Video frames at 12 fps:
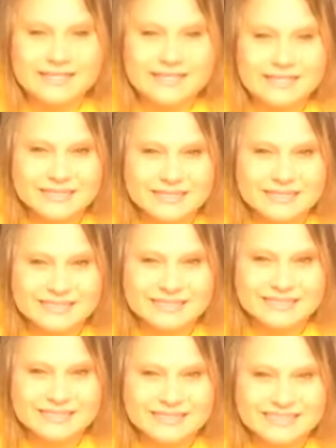
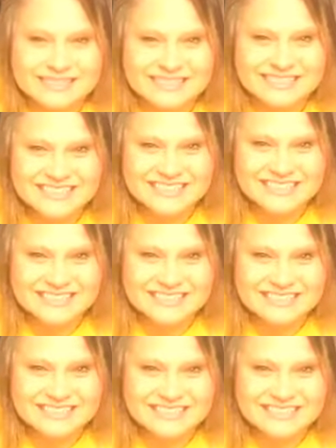No one is speaking in this clip.